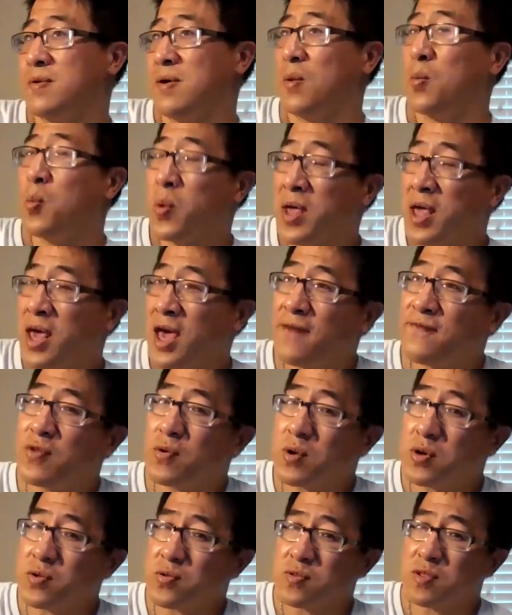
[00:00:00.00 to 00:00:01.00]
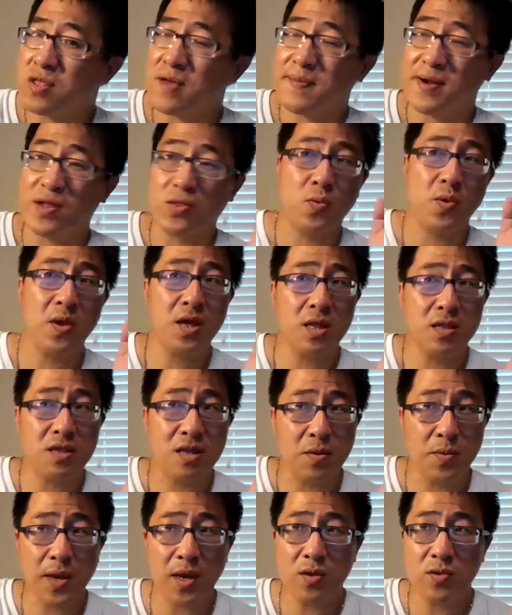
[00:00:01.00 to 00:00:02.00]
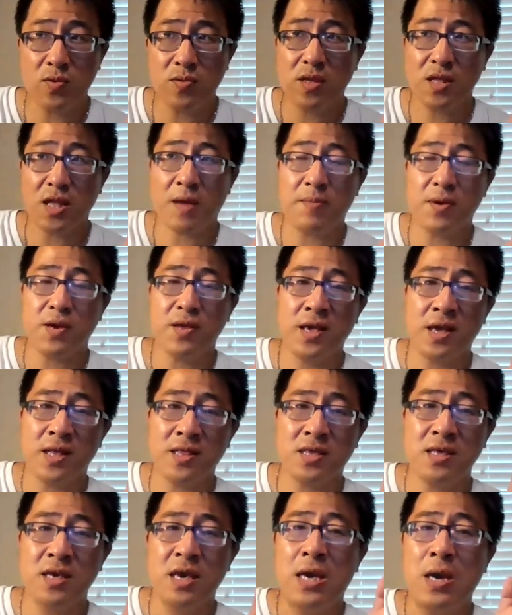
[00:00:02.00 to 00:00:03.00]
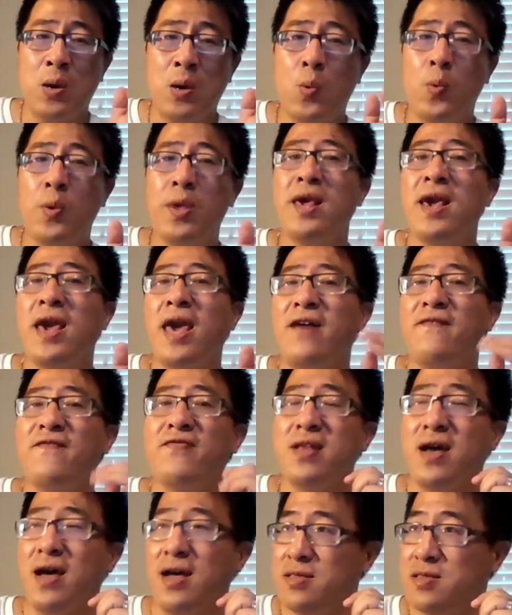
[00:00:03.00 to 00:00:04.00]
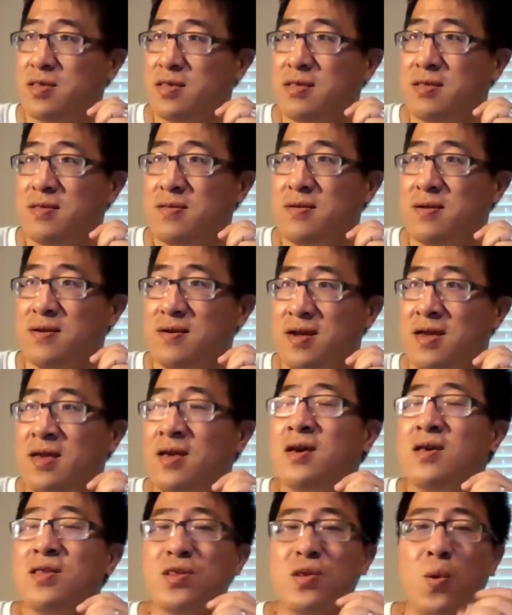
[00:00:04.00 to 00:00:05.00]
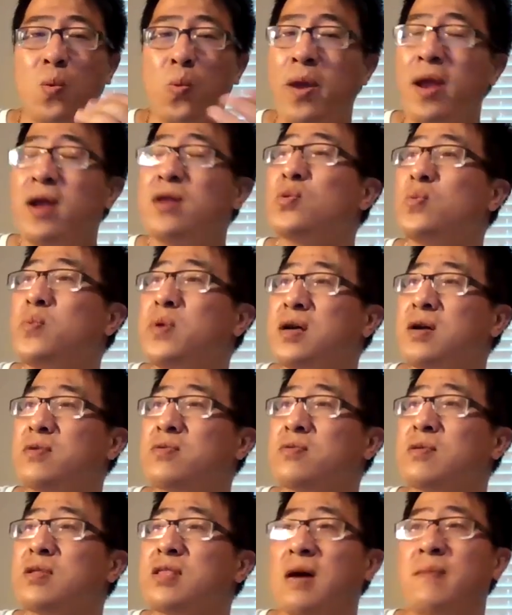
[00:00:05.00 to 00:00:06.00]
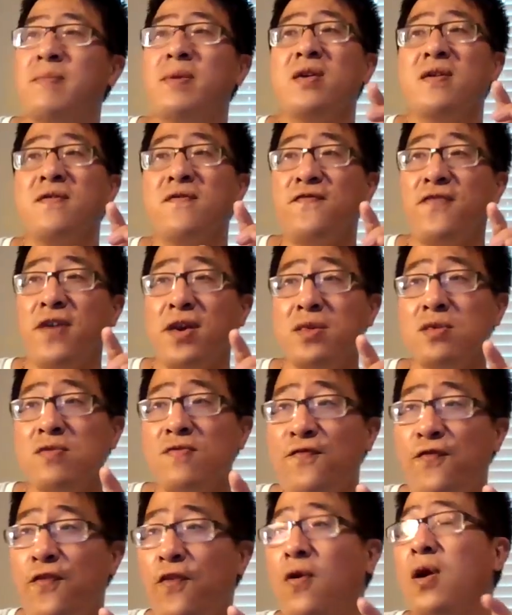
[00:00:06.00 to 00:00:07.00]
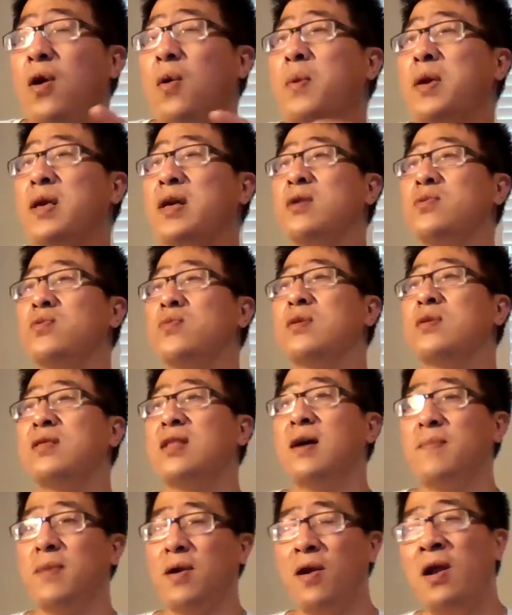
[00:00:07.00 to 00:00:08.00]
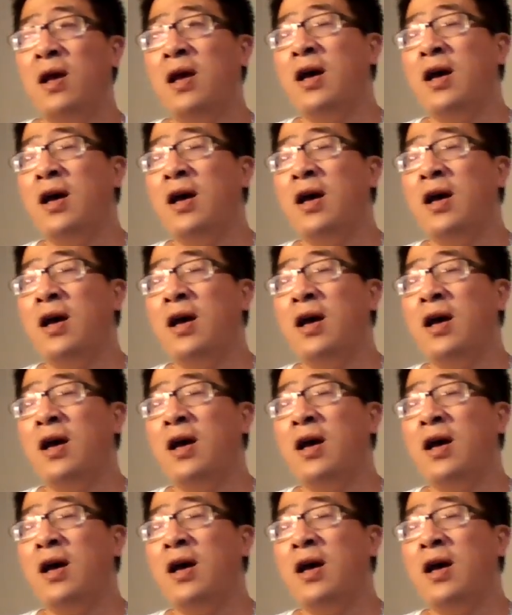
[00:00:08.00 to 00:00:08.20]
We have to go to the number. Did we go to the number yet? We have not, right? So where do we go to the number? In phase 4, we go to the number.